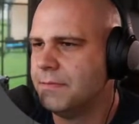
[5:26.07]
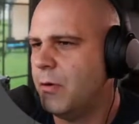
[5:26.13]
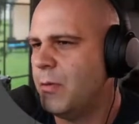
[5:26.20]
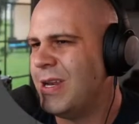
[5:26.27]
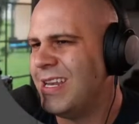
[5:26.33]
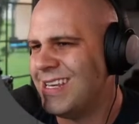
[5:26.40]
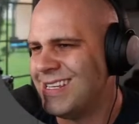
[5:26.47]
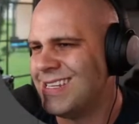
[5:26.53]

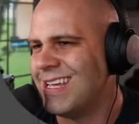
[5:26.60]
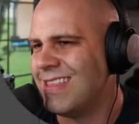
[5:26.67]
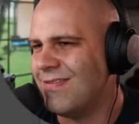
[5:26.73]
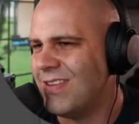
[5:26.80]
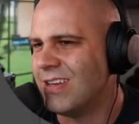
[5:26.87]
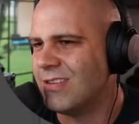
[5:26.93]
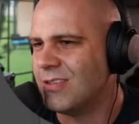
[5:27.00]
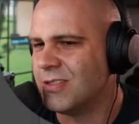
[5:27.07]
We didn't design the
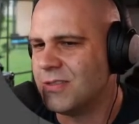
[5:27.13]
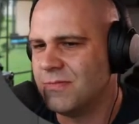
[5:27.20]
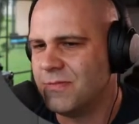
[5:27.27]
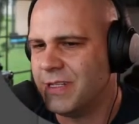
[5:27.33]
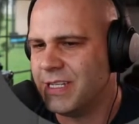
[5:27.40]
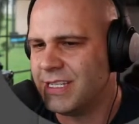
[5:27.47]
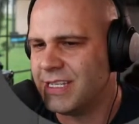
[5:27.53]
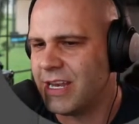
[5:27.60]
vehicles.
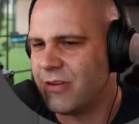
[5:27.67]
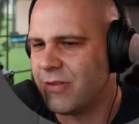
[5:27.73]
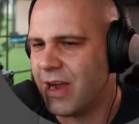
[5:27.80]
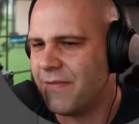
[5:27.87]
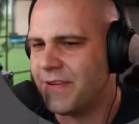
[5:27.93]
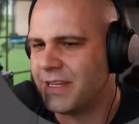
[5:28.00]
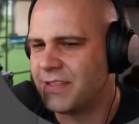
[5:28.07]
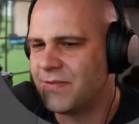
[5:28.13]
We designed
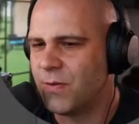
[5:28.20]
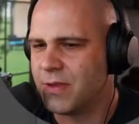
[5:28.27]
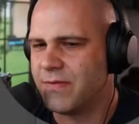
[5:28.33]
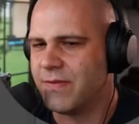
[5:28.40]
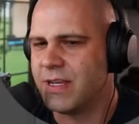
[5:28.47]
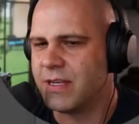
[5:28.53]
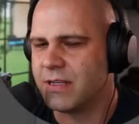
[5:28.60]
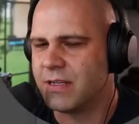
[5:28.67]
graphics for the
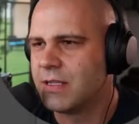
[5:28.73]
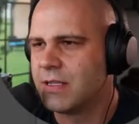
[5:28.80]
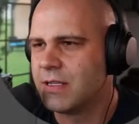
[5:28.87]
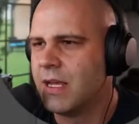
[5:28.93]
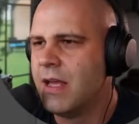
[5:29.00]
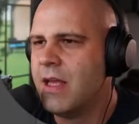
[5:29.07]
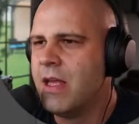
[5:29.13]
vehicles.